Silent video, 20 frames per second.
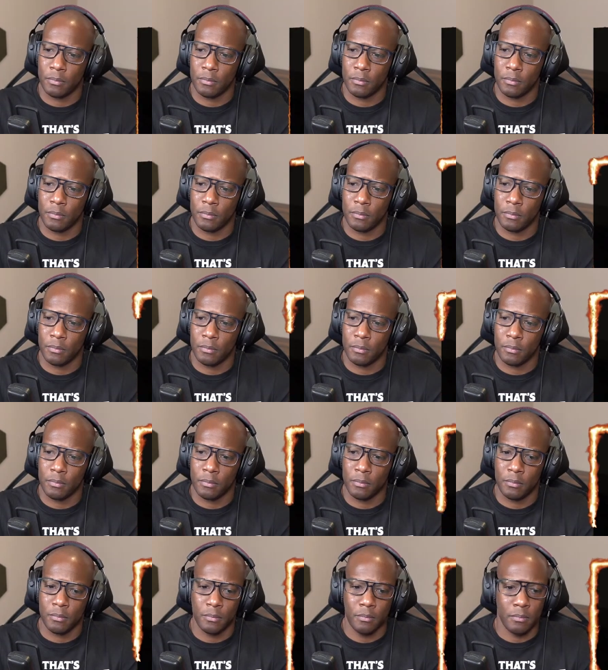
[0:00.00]

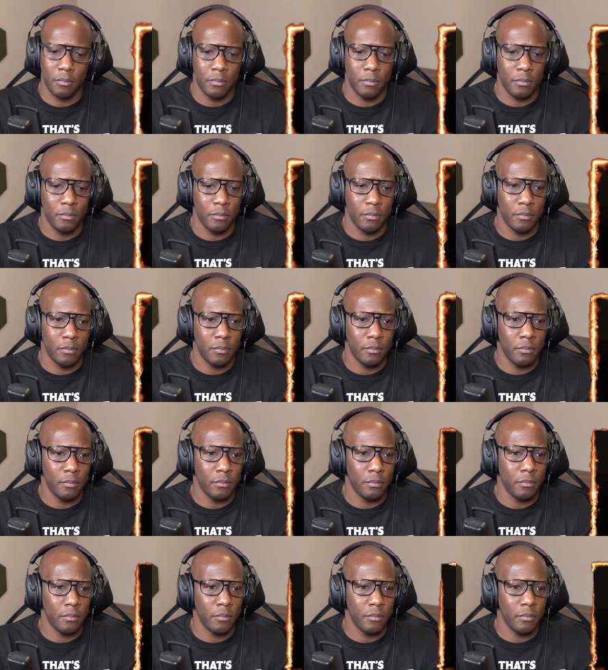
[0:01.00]

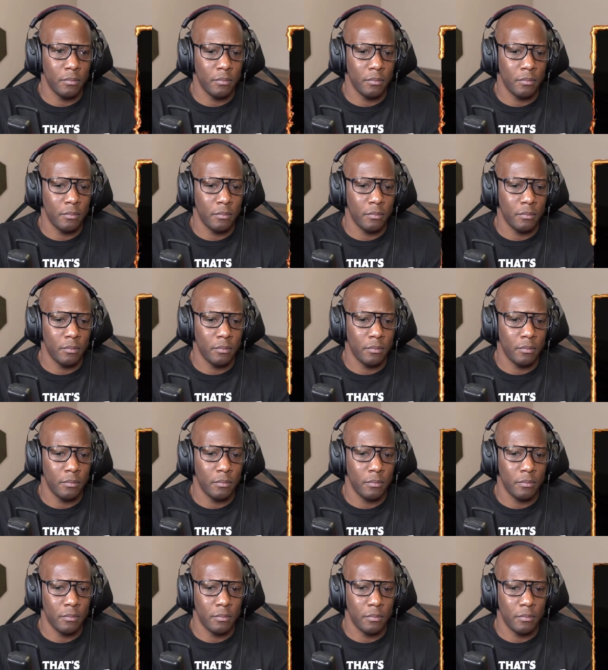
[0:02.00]

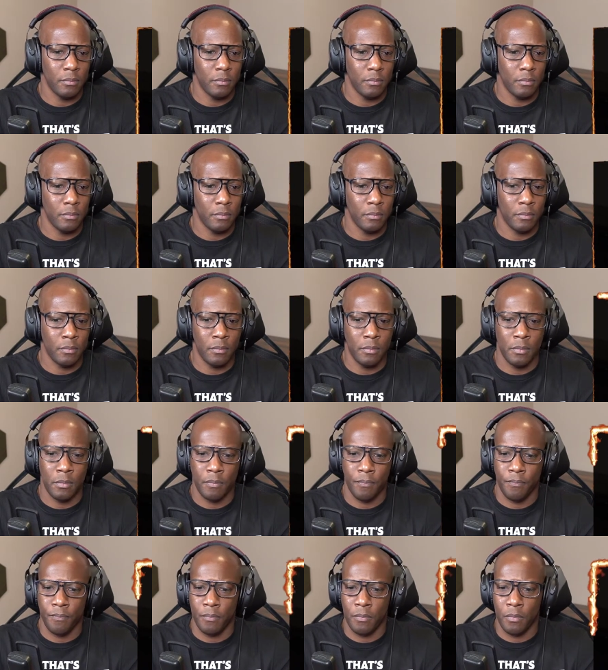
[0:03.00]

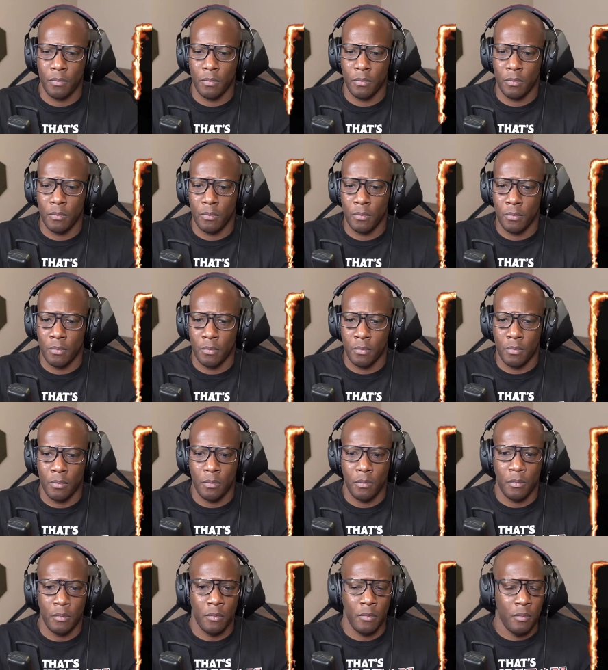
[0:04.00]

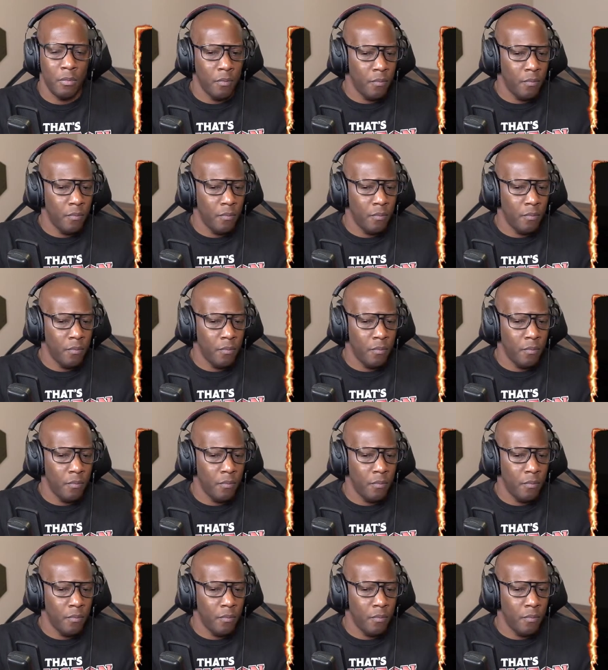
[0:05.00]
(no one is talking)